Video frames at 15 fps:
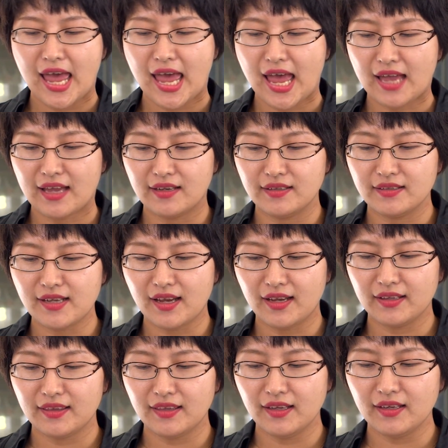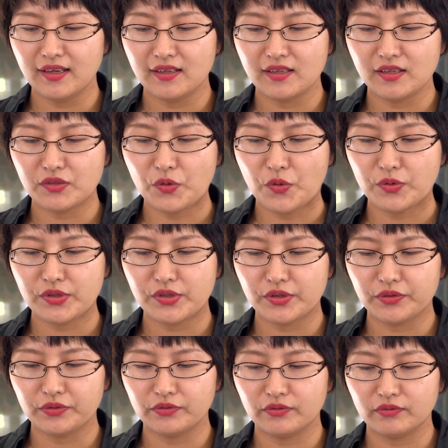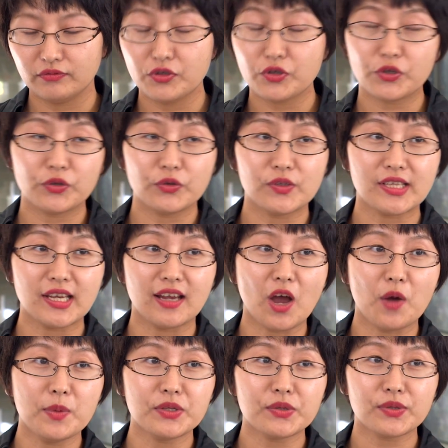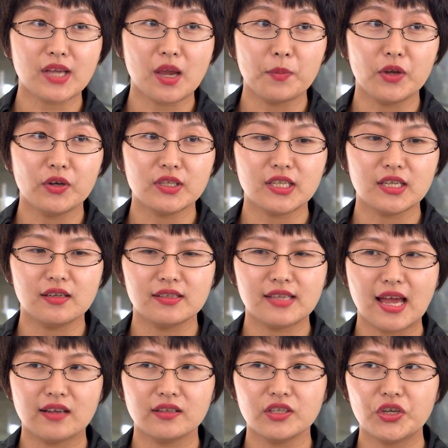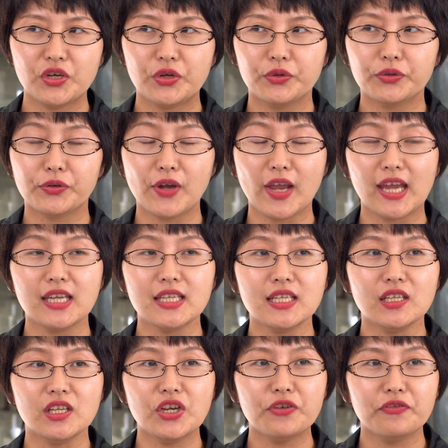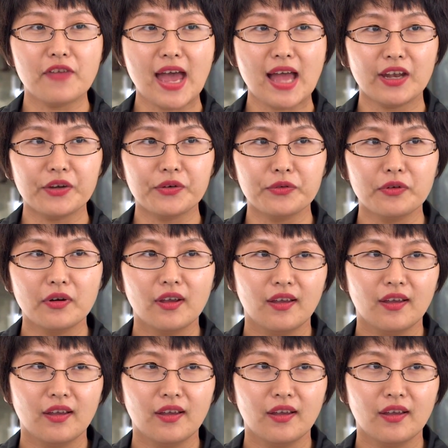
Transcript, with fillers: And I think it is also truth in open source community is that you're creating new value